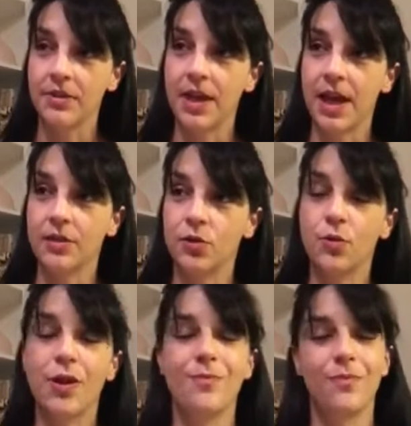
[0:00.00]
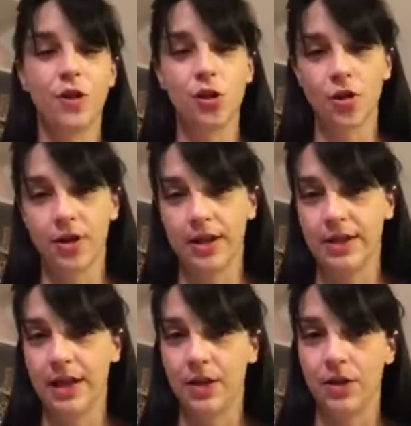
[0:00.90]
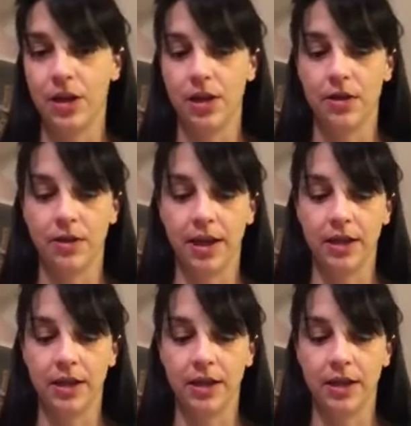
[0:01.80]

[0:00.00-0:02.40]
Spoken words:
that, although you're not cutting out the